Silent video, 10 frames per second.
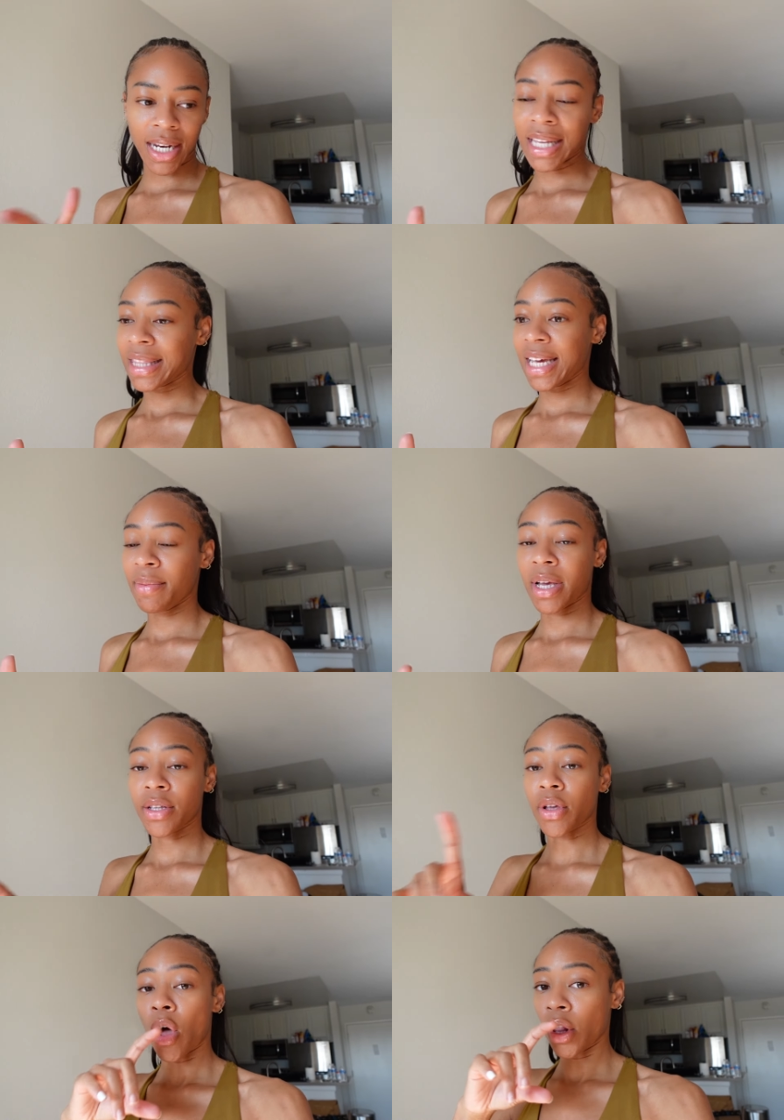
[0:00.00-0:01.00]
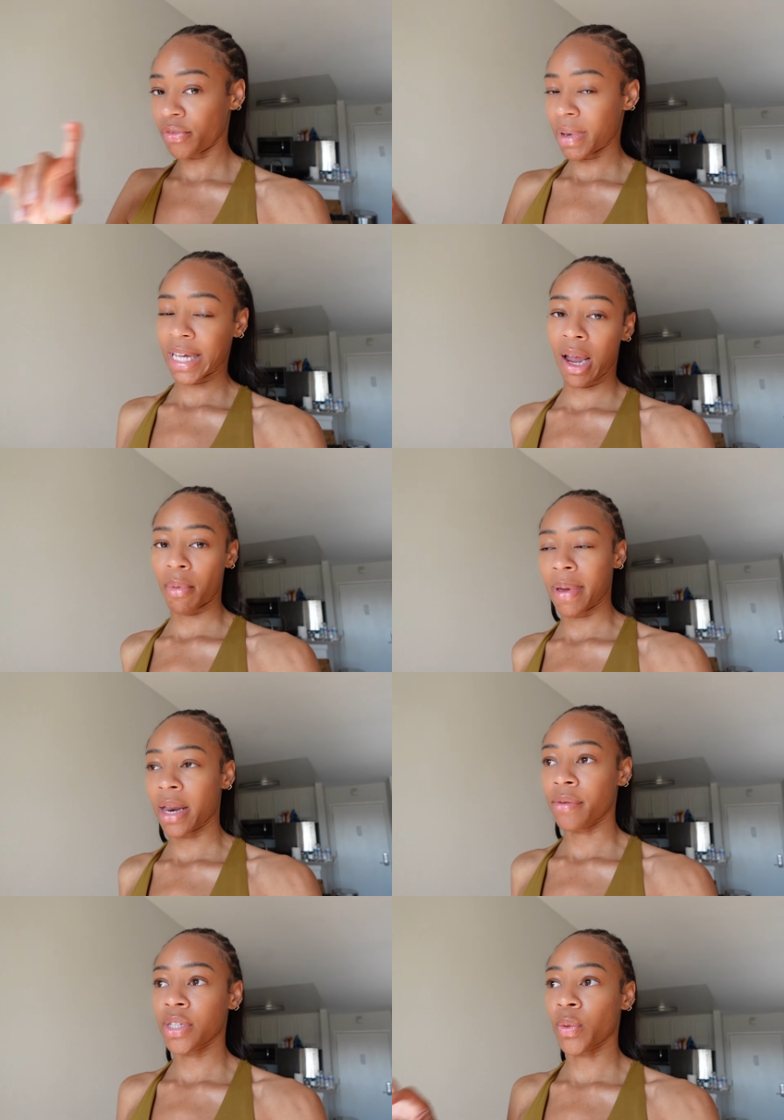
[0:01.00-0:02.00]
anything because all of my camera
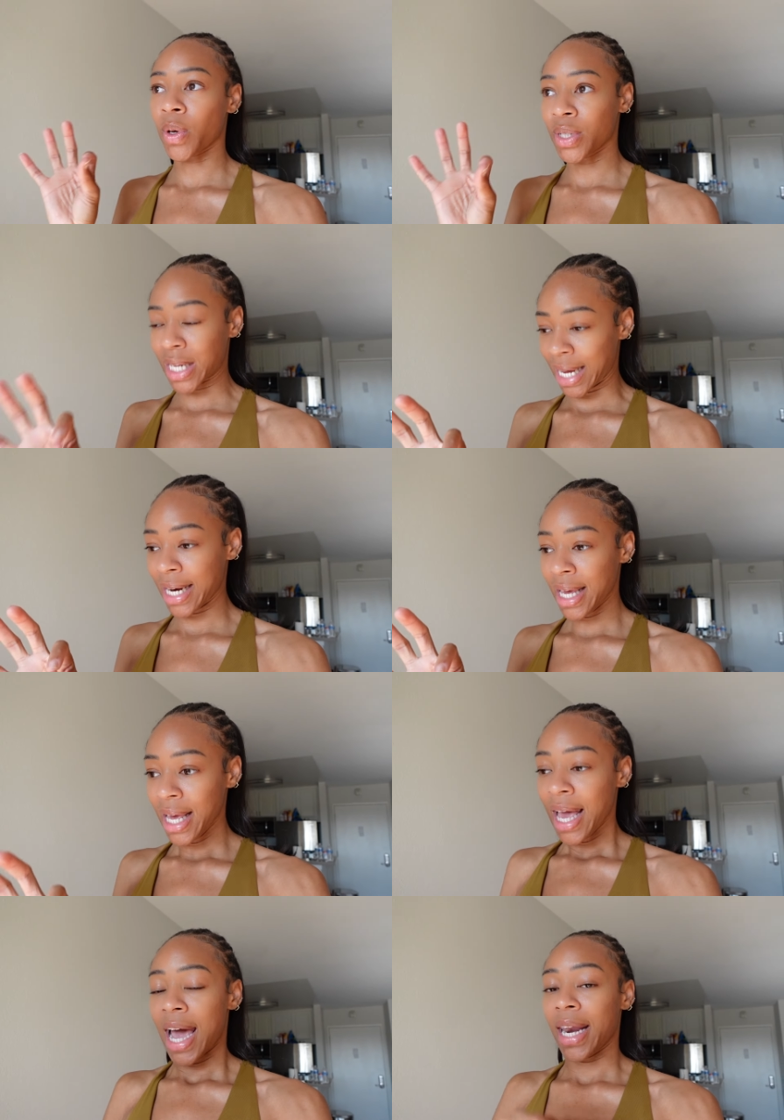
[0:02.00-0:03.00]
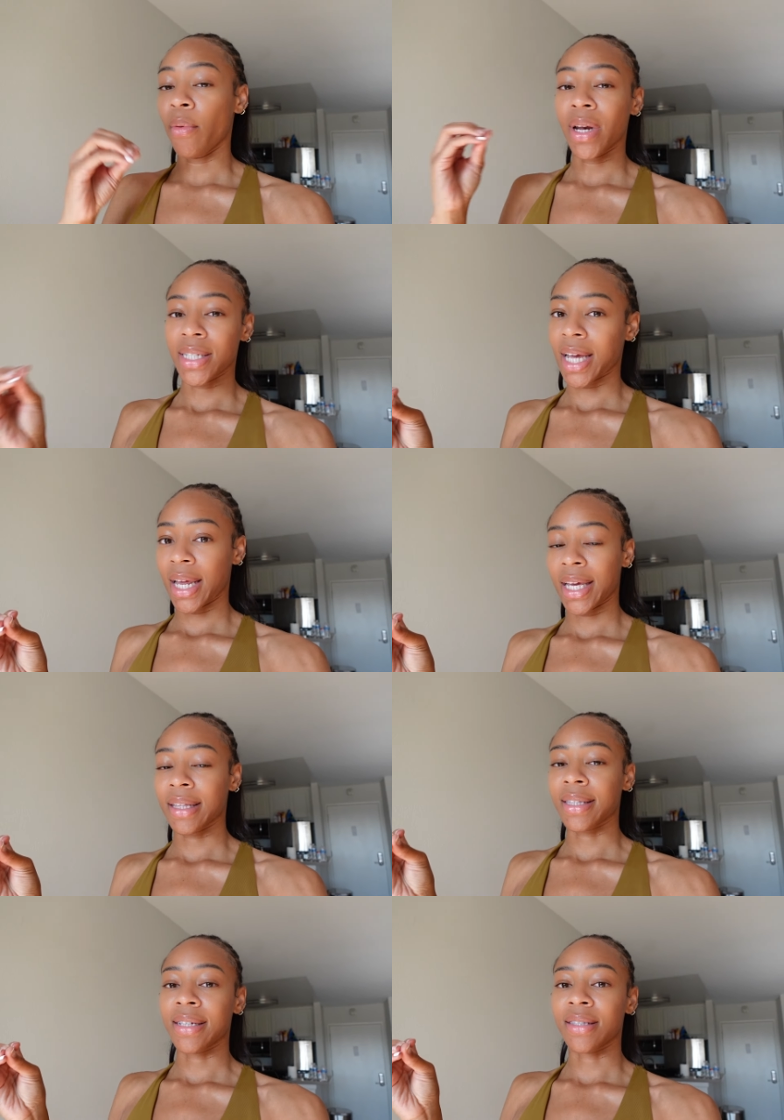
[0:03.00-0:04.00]
batteries were dead and I wanted to kind of
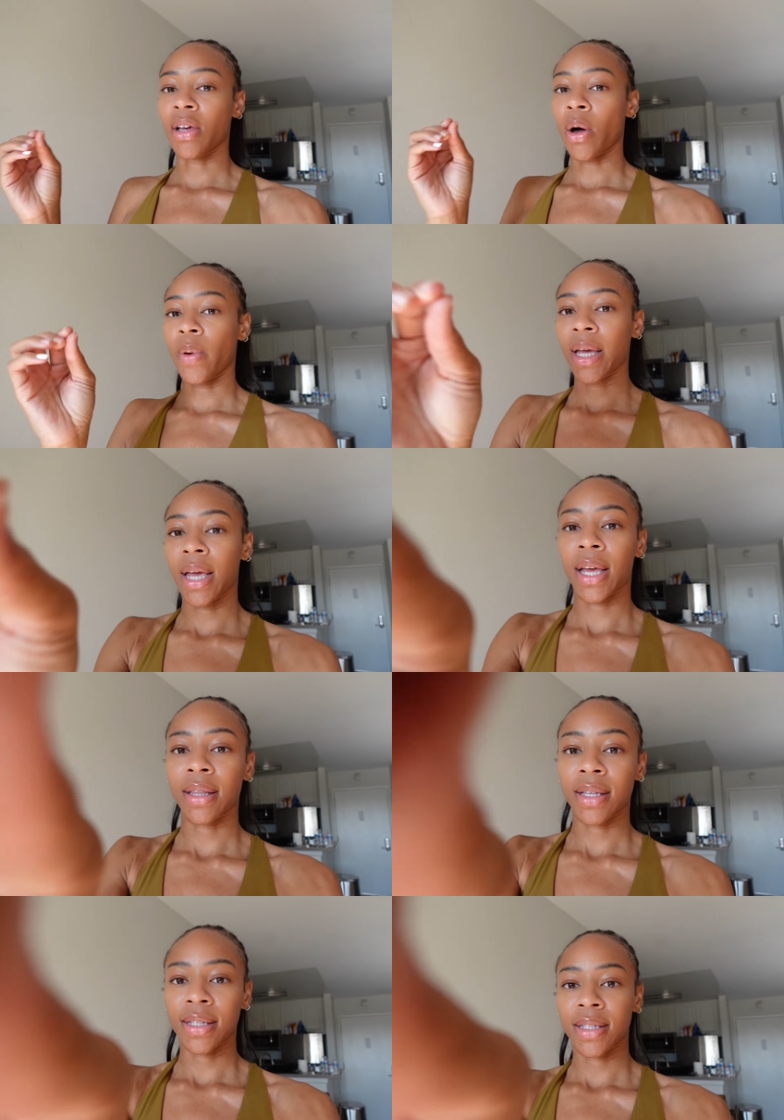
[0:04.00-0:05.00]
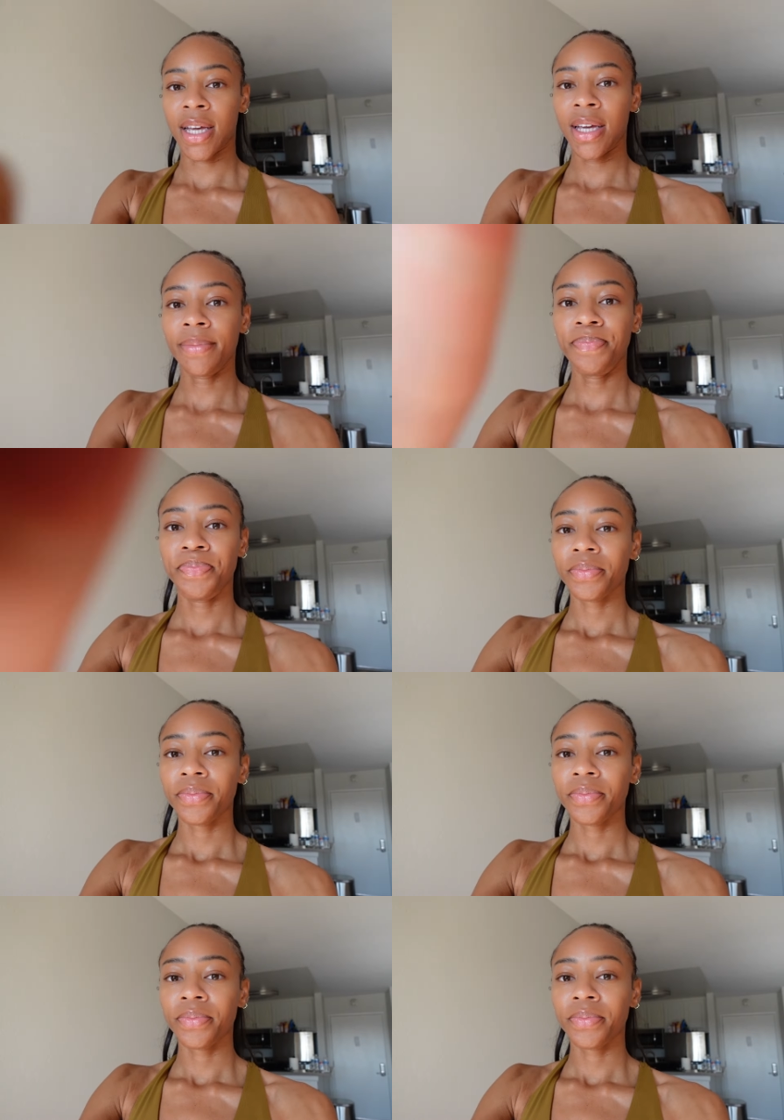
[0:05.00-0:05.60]
get things going and get things done.